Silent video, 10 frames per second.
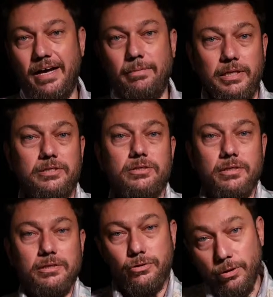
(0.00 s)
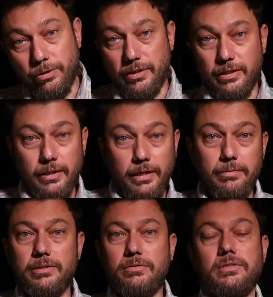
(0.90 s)
I'm not
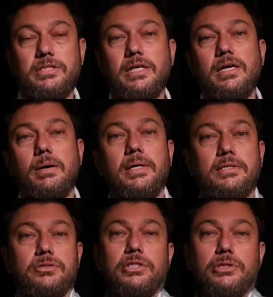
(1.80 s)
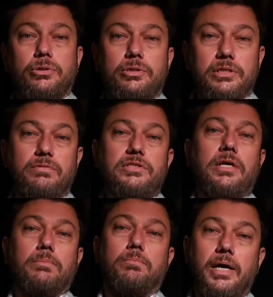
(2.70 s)
thinking about to return it, which
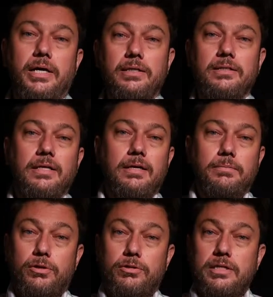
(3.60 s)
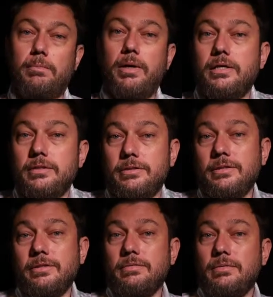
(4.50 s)
I'm buy it because I
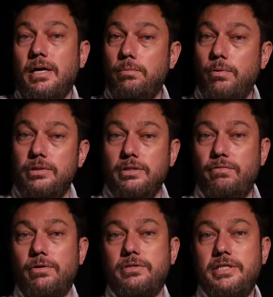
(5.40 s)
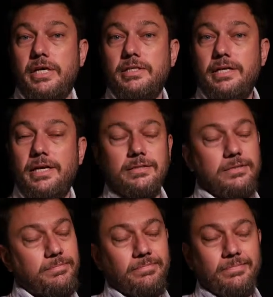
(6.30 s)
bought it for second-hand.
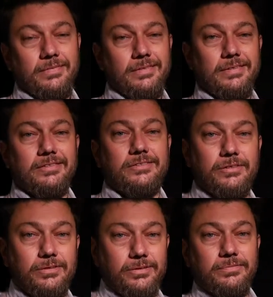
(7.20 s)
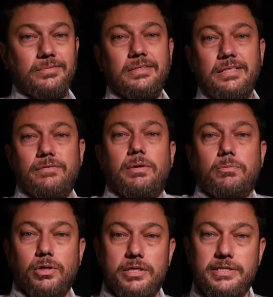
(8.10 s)
So if
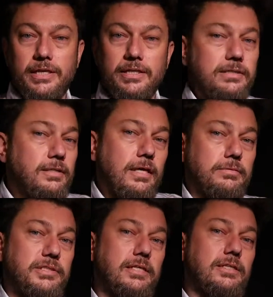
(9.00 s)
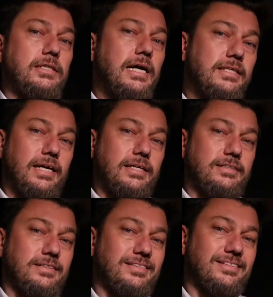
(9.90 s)
I'm gonna sell it, I'll sell it like that.